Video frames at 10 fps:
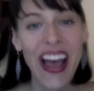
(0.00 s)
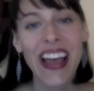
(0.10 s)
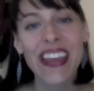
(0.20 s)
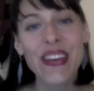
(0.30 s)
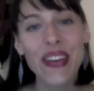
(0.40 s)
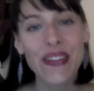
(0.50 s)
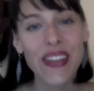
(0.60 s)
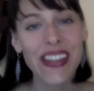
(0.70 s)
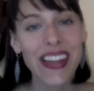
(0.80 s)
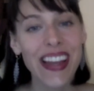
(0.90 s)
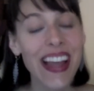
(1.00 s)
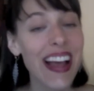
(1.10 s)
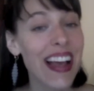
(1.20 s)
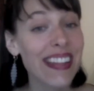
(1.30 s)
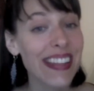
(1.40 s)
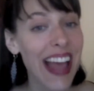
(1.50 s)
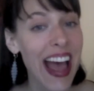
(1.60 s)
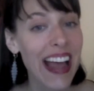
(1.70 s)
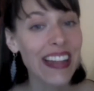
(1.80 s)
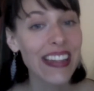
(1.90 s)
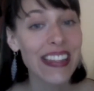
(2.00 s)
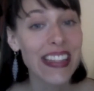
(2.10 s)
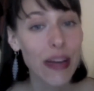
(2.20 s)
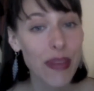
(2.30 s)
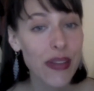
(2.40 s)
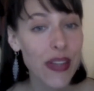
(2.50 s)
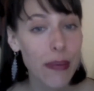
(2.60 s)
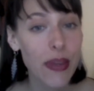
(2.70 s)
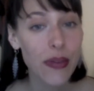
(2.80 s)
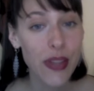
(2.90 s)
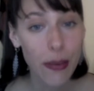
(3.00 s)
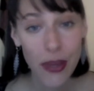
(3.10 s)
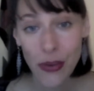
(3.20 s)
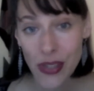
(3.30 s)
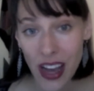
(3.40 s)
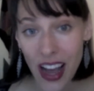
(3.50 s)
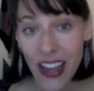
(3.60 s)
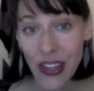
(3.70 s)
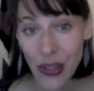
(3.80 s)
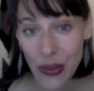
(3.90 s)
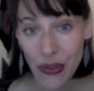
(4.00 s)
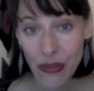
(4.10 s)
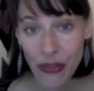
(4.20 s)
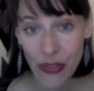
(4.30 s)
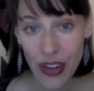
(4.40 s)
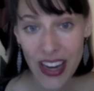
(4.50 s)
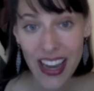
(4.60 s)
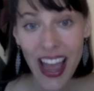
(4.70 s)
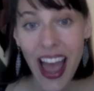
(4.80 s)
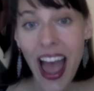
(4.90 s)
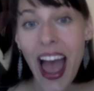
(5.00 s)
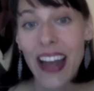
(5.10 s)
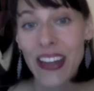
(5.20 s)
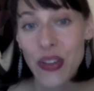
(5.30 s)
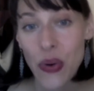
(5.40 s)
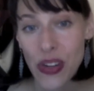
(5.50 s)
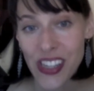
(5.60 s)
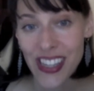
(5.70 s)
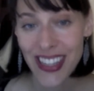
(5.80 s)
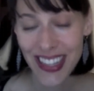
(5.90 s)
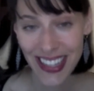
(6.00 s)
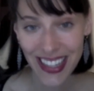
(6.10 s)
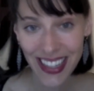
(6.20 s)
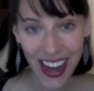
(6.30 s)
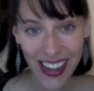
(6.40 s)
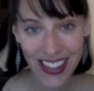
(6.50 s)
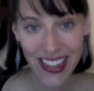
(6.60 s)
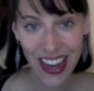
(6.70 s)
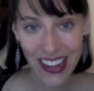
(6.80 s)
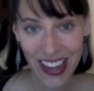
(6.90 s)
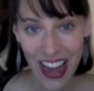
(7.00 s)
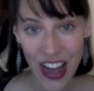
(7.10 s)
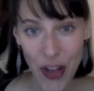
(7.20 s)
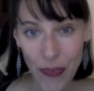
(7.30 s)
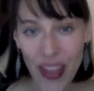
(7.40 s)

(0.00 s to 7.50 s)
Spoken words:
You can visit us at www.glutenfreeandgorgeousdetox.com.